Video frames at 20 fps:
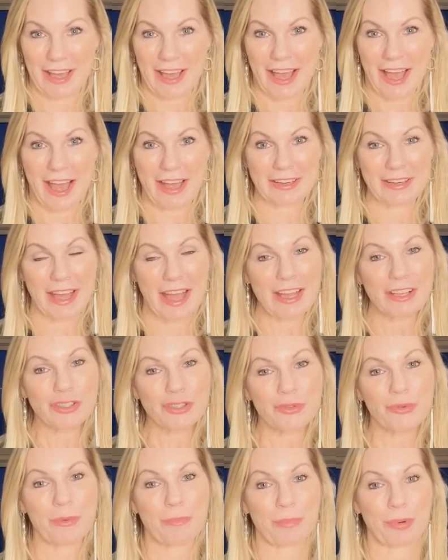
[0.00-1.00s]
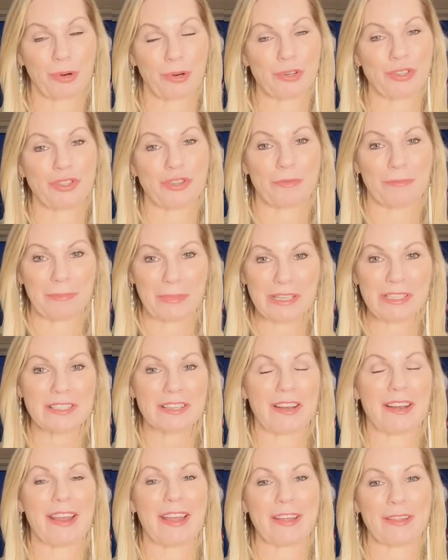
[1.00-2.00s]
And as you approach your mid to
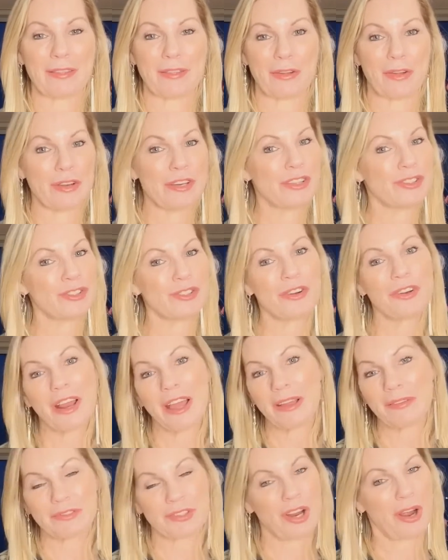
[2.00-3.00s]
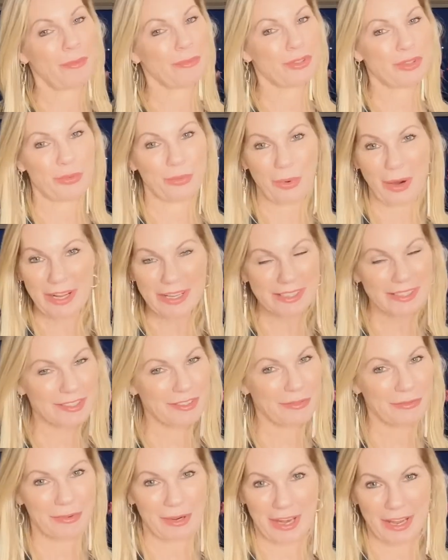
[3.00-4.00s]
late 30s, you don't have time to waste
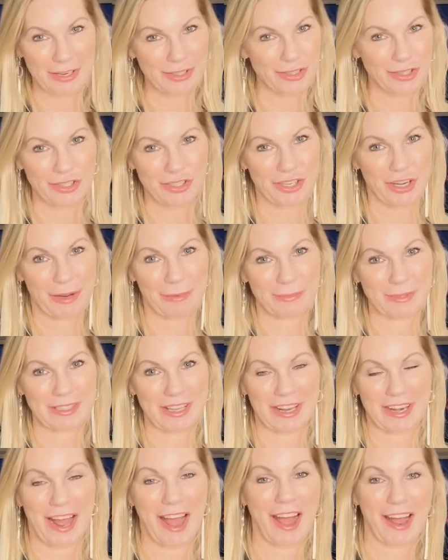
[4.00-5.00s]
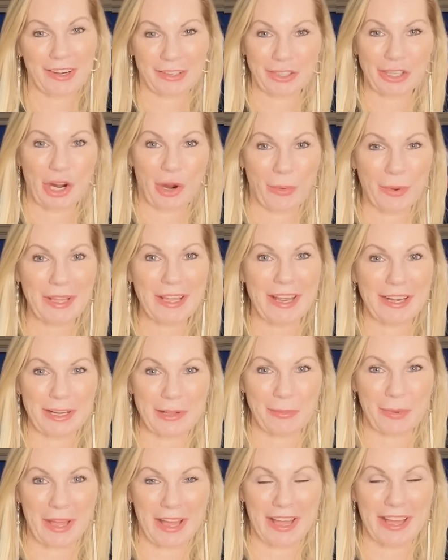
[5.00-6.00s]
on relationships that aren't going
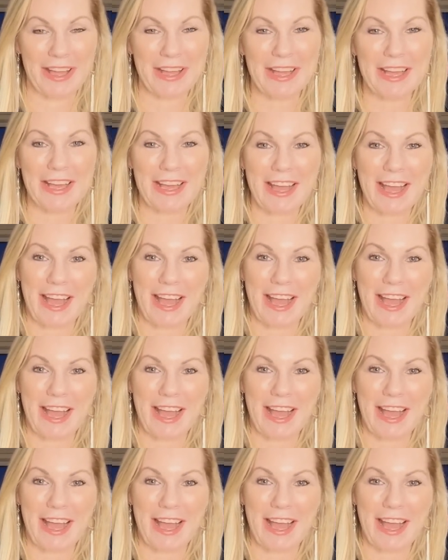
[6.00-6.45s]
anywhere. And